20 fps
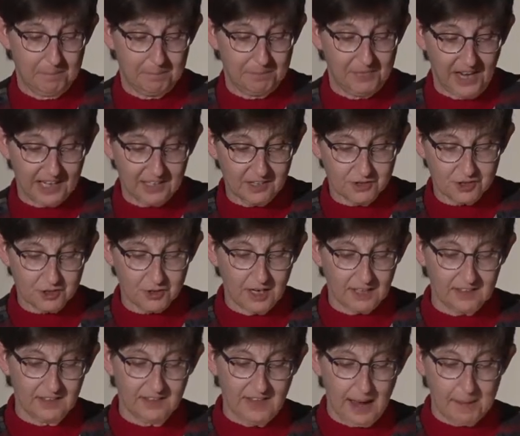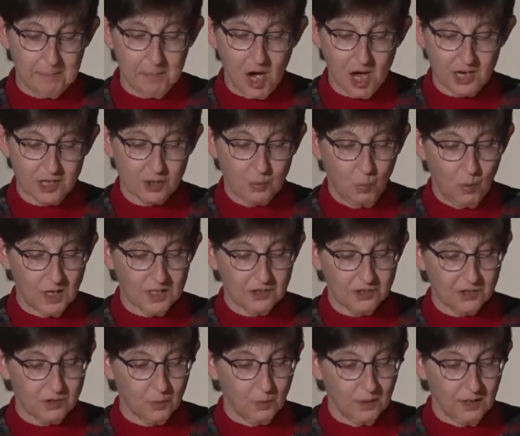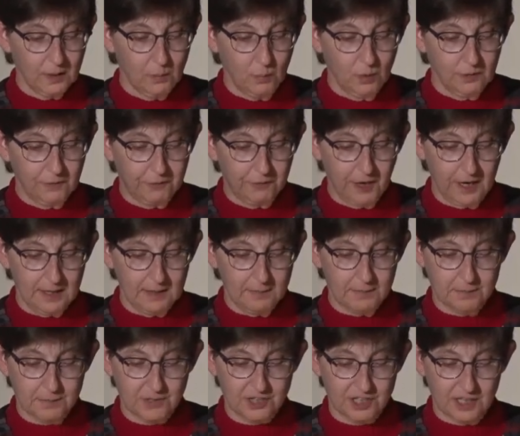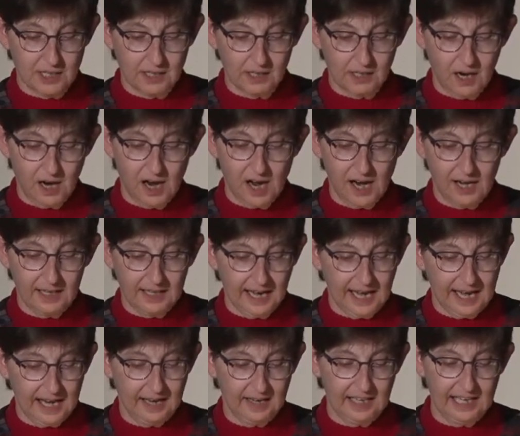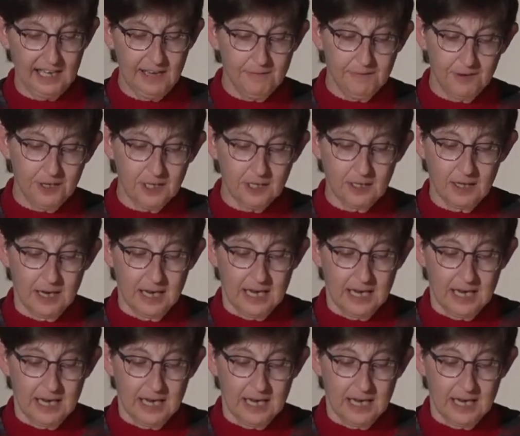They constructed that modest one story wood frame synagogue and even